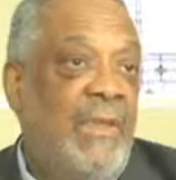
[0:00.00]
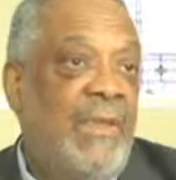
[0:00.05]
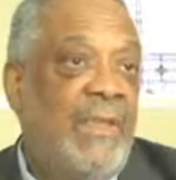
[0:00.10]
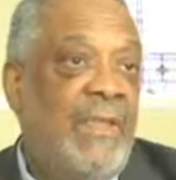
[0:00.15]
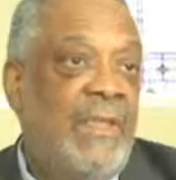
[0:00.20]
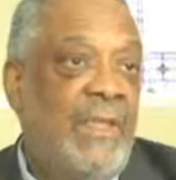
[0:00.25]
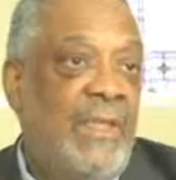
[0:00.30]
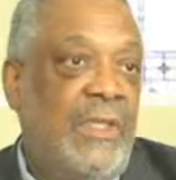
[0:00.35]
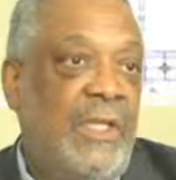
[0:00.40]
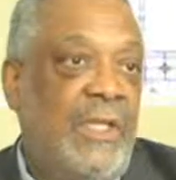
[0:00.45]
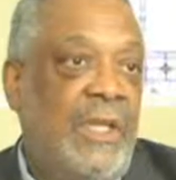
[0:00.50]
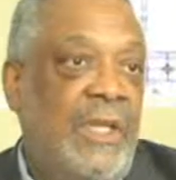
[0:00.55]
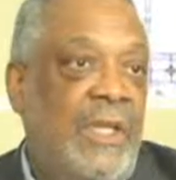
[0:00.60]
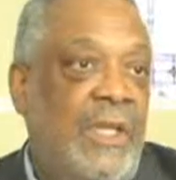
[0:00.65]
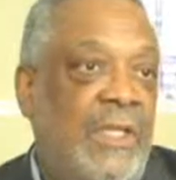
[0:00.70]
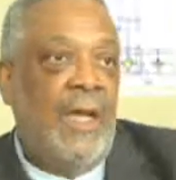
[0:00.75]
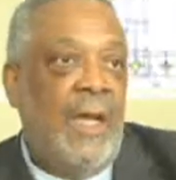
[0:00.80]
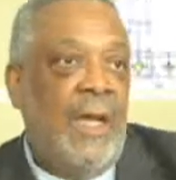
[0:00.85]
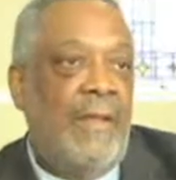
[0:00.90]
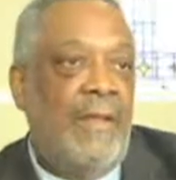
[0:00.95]
with this
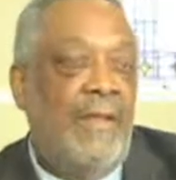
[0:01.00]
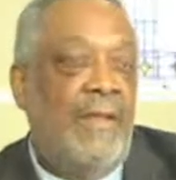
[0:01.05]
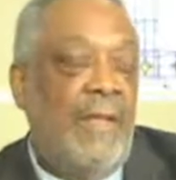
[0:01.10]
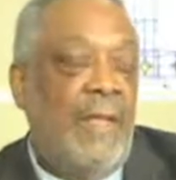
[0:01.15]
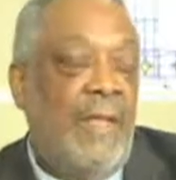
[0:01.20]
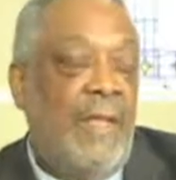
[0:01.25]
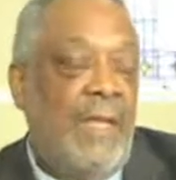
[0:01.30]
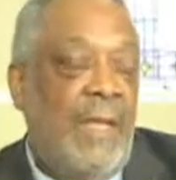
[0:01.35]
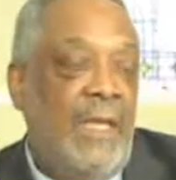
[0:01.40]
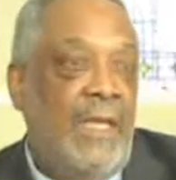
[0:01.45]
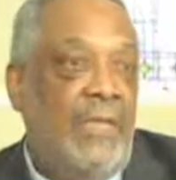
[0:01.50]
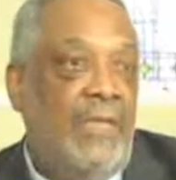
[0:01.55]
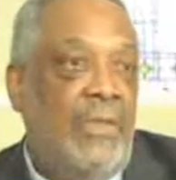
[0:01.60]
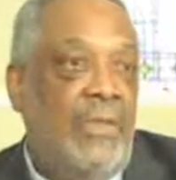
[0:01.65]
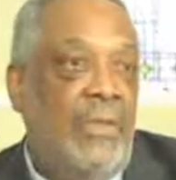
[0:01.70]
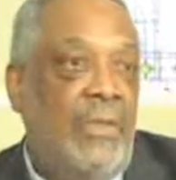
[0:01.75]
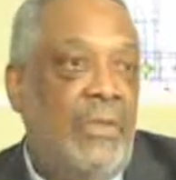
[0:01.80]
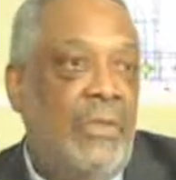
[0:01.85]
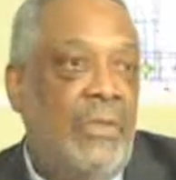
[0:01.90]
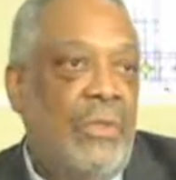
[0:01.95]
disease. I think the
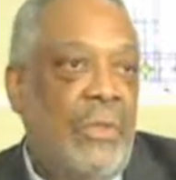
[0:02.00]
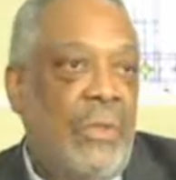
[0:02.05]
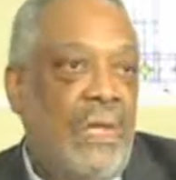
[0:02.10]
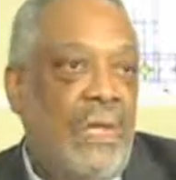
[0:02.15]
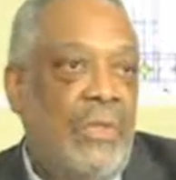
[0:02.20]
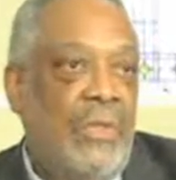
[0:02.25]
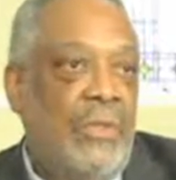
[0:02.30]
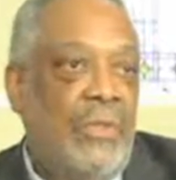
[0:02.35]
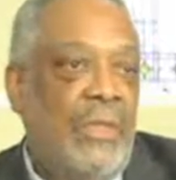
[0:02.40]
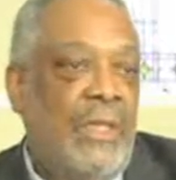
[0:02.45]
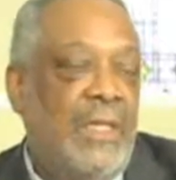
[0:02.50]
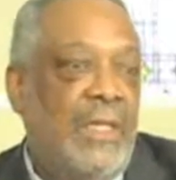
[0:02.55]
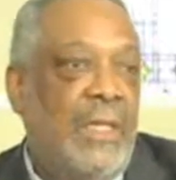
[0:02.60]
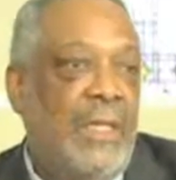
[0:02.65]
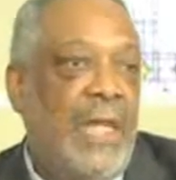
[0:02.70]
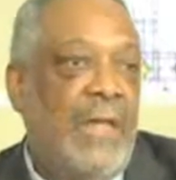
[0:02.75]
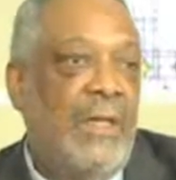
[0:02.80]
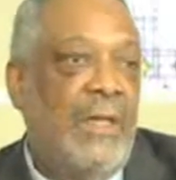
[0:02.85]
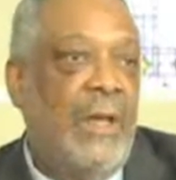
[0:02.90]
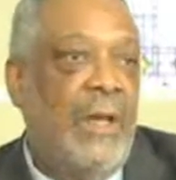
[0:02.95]
institutional issues that
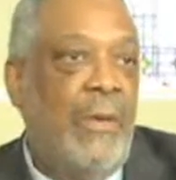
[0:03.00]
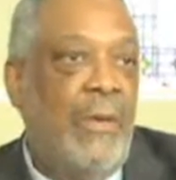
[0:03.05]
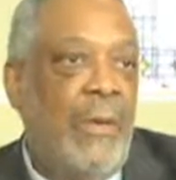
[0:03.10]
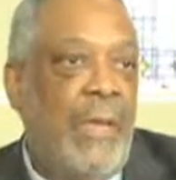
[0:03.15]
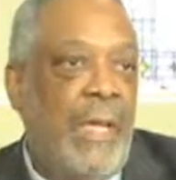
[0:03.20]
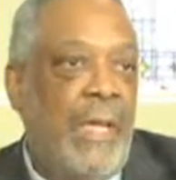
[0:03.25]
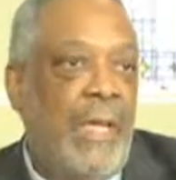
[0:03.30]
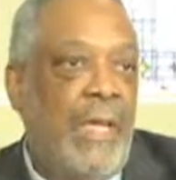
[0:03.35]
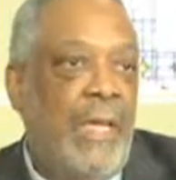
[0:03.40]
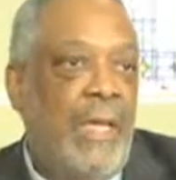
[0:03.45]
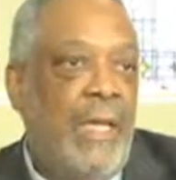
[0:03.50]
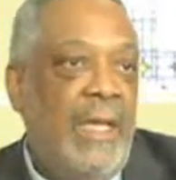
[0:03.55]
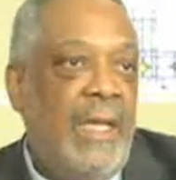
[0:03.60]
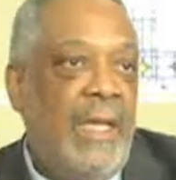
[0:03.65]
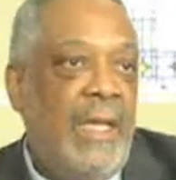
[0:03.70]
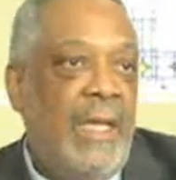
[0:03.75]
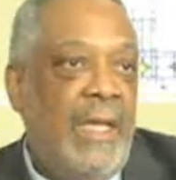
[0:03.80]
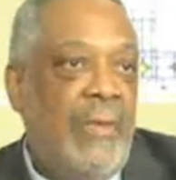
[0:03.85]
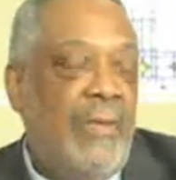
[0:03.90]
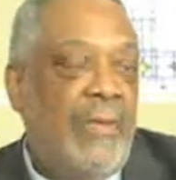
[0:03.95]
stand in our way
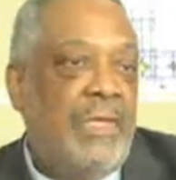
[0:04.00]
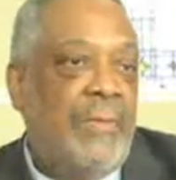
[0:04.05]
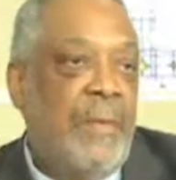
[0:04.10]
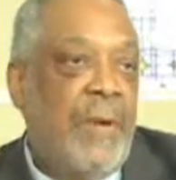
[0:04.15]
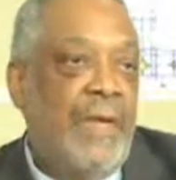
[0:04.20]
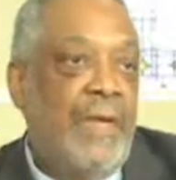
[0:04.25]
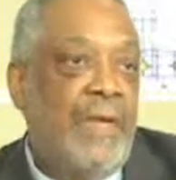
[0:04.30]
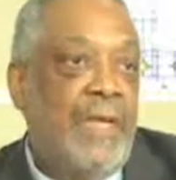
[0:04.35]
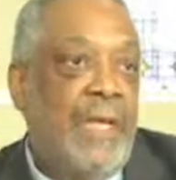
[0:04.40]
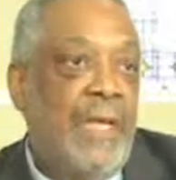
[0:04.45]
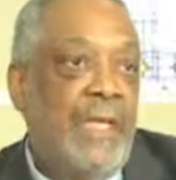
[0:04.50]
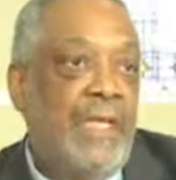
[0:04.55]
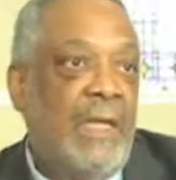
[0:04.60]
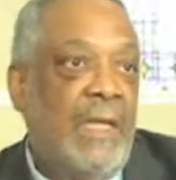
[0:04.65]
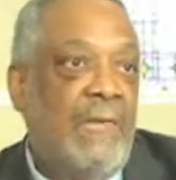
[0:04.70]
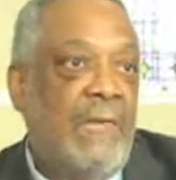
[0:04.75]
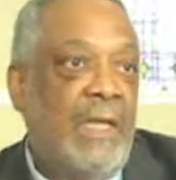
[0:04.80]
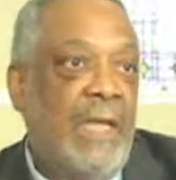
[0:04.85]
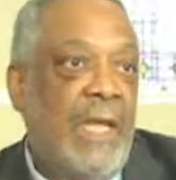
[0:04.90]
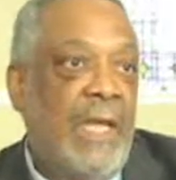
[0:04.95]
in responding to
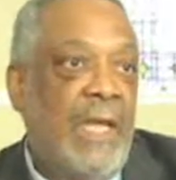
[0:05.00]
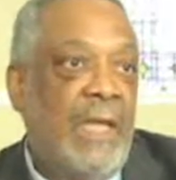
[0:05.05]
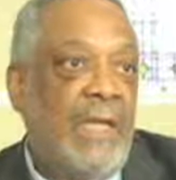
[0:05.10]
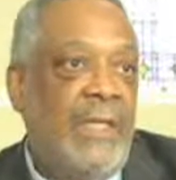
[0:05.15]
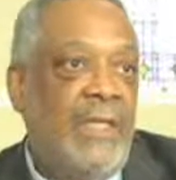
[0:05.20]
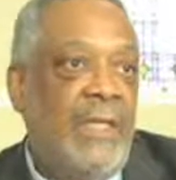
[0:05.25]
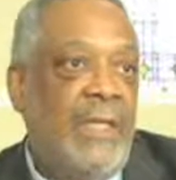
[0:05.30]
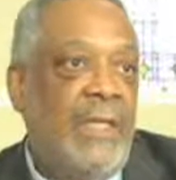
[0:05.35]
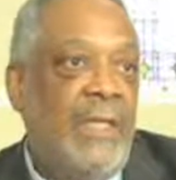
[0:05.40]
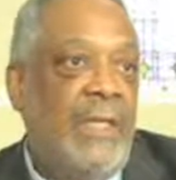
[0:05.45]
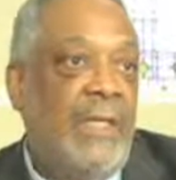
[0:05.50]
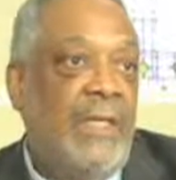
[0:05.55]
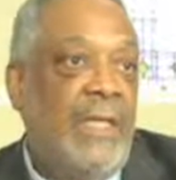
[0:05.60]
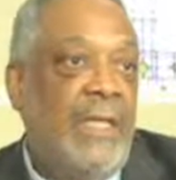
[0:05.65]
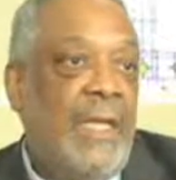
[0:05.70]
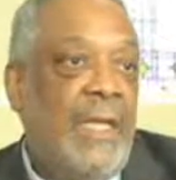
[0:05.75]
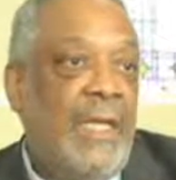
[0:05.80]
HIV/AIDS are the